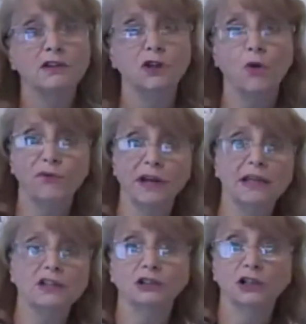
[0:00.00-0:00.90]
Don't
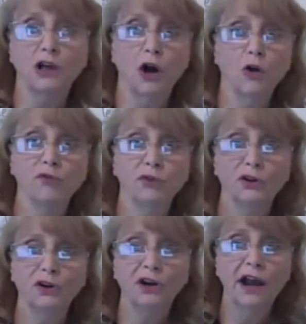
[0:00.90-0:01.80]
forget to look
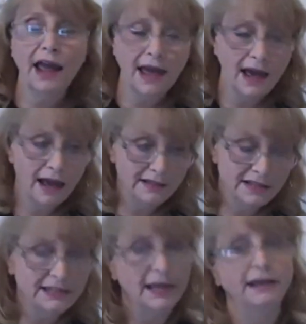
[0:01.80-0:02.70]
over and
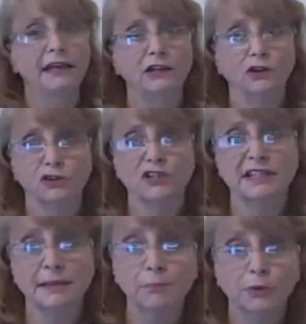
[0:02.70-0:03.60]
study your
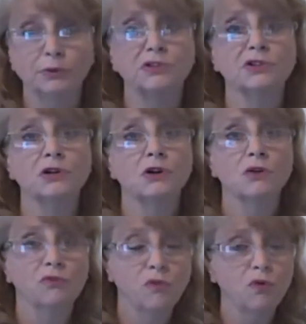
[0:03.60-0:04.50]
symbols
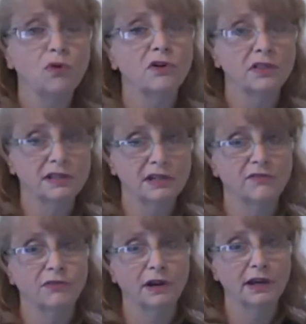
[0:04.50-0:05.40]
for the
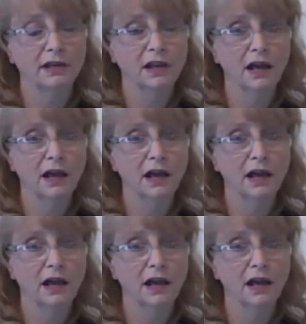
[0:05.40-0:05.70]
different,